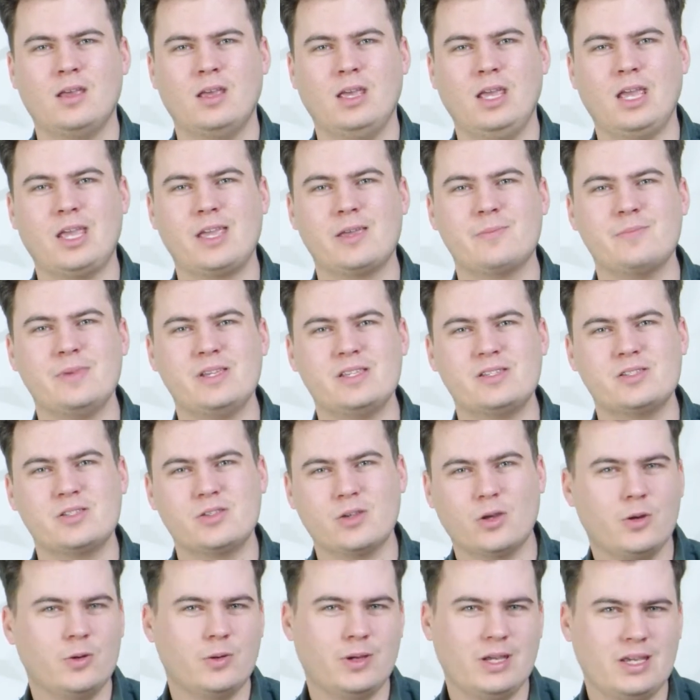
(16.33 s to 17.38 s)
It can be
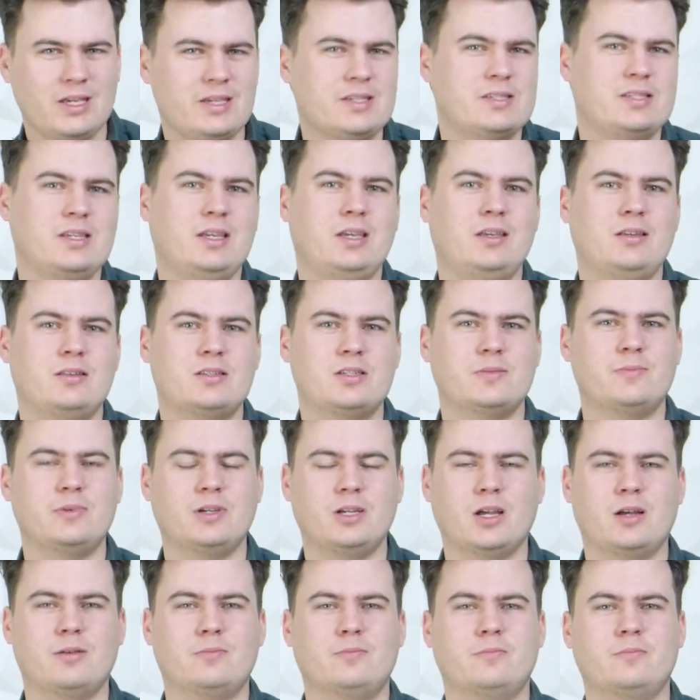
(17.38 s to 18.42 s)
so easy to
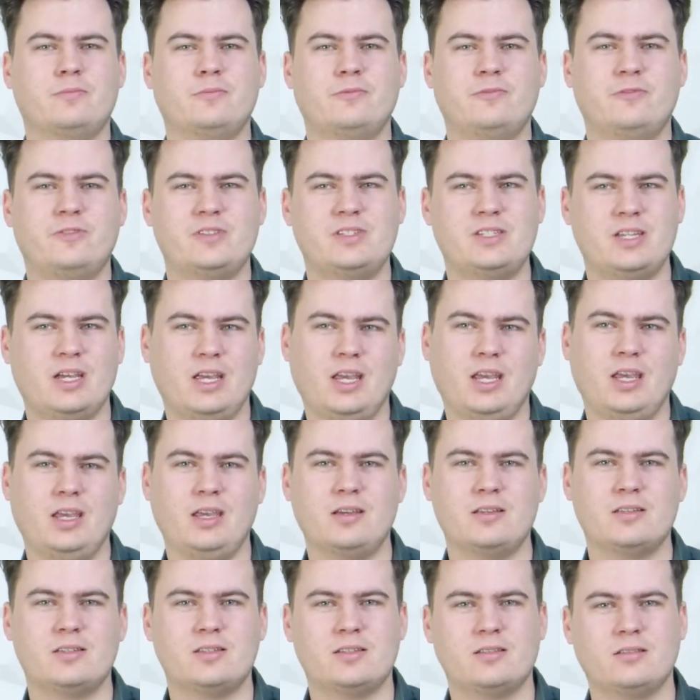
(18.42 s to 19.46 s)
become
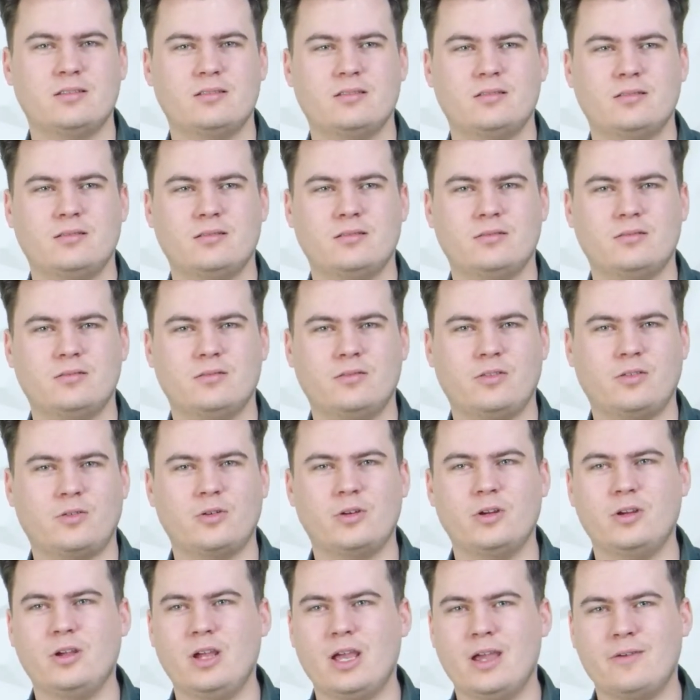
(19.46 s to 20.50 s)
fatigued
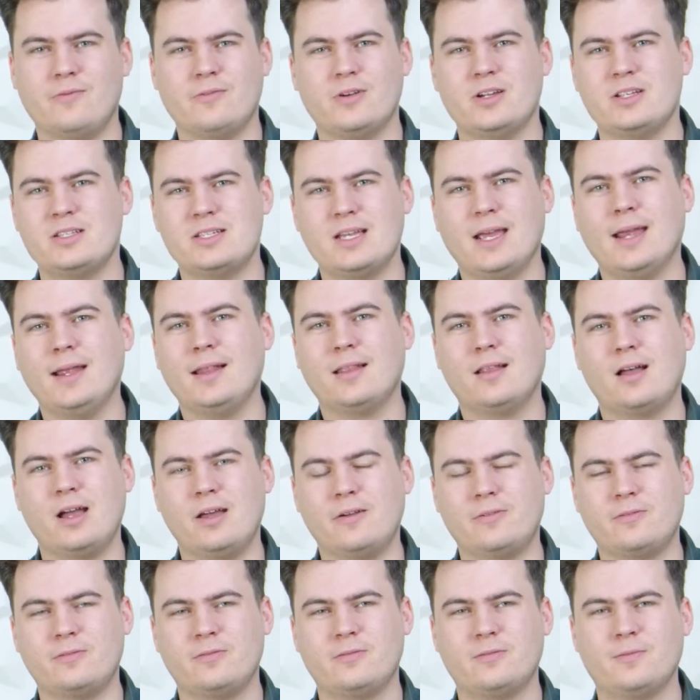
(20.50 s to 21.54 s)
through everyday
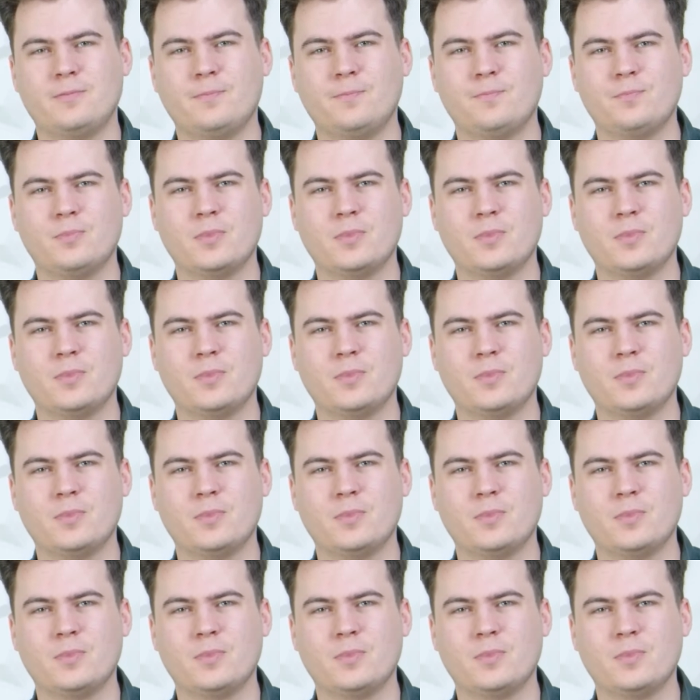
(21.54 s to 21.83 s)
life.